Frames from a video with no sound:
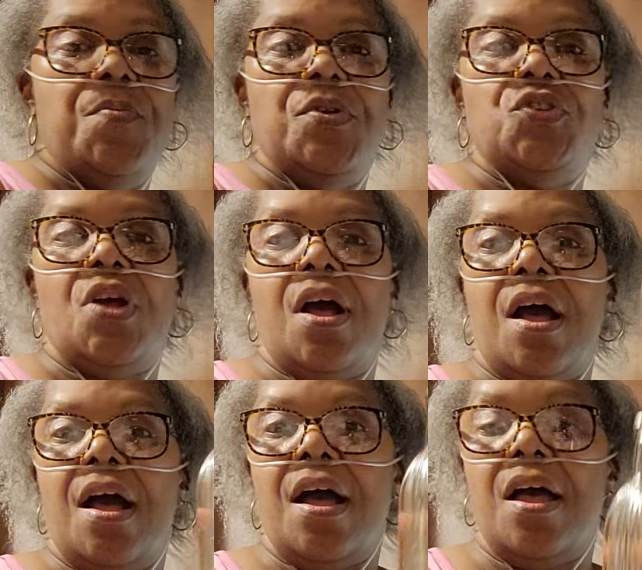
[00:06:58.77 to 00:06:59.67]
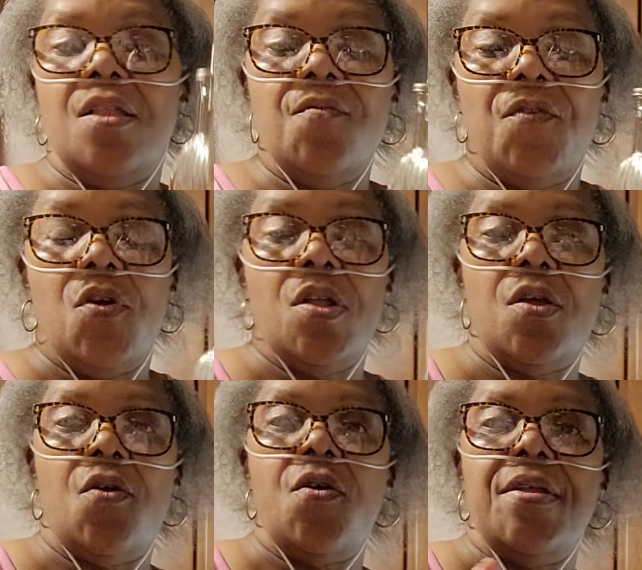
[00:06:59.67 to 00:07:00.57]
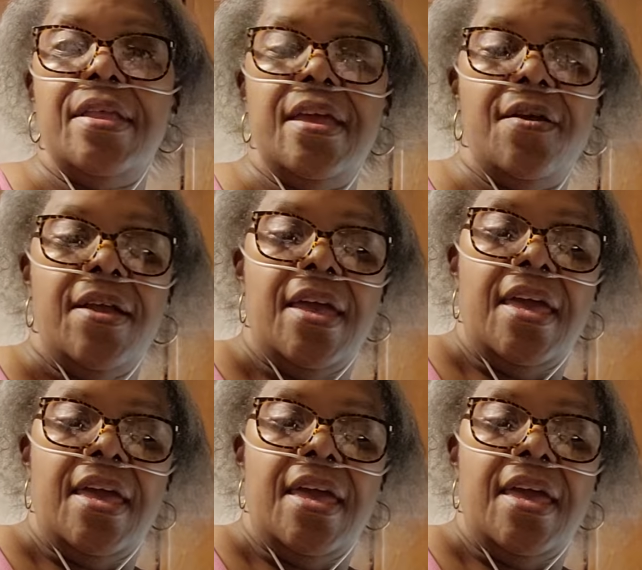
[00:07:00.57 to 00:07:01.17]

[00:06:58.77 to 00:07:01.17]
put your olive oil on there.